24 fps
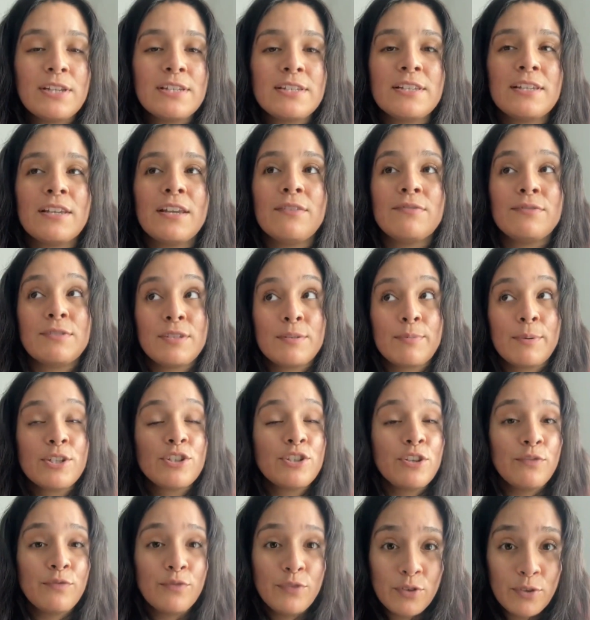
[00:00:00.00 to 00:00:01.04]
especially
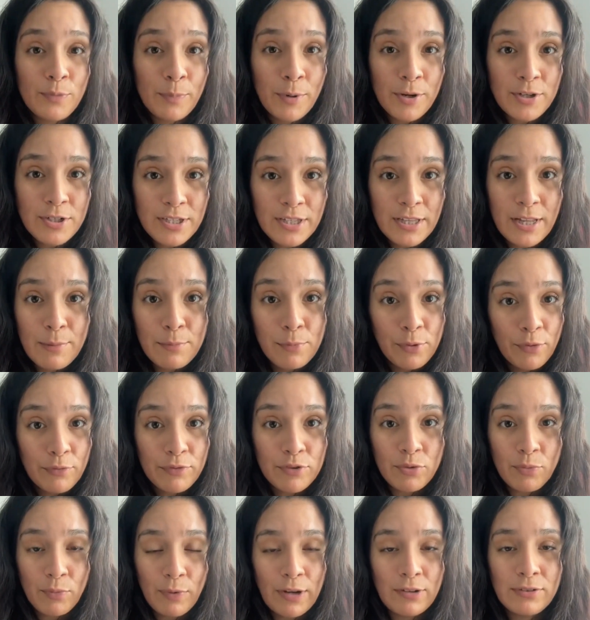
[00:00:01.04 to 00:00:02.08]
if you're a person that moves
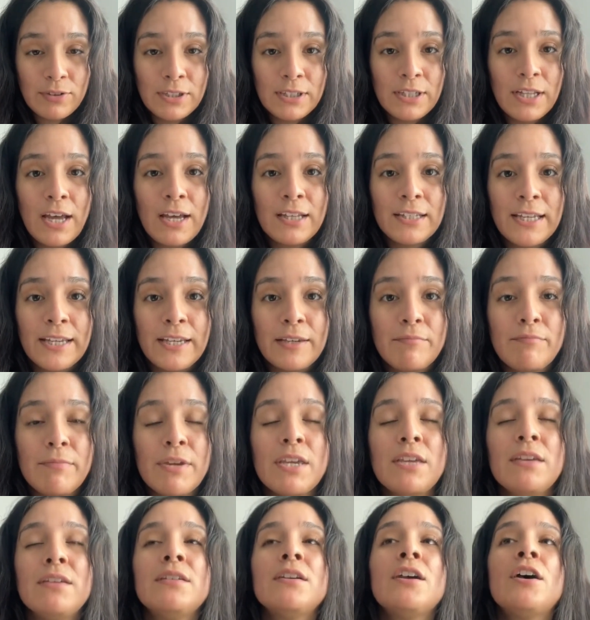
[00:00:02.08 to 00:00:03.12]
around a lot like me,